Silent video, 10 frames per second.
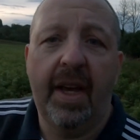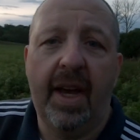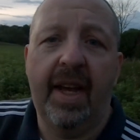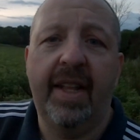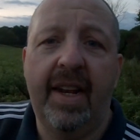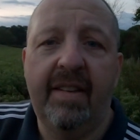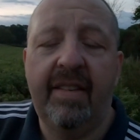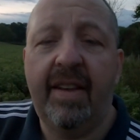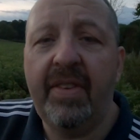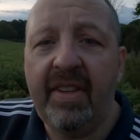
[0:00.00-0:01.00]
and then a
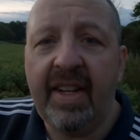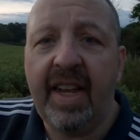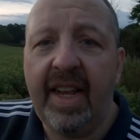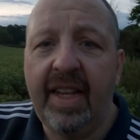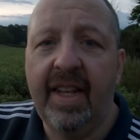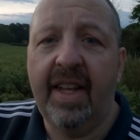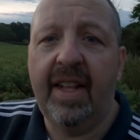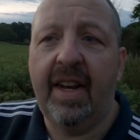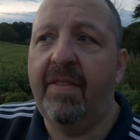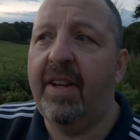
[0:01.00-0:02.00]
70D,
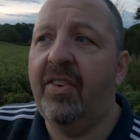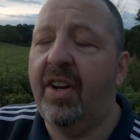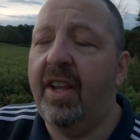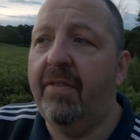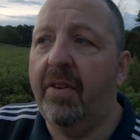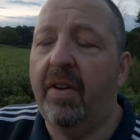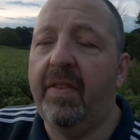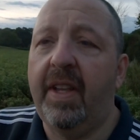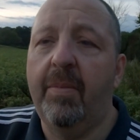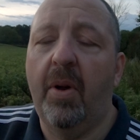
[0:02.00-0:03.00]
and then eventually a
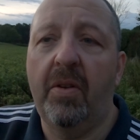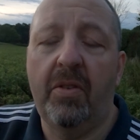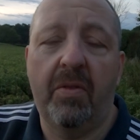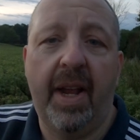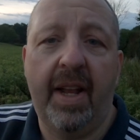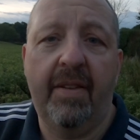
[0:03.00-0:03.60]
5D Mark III.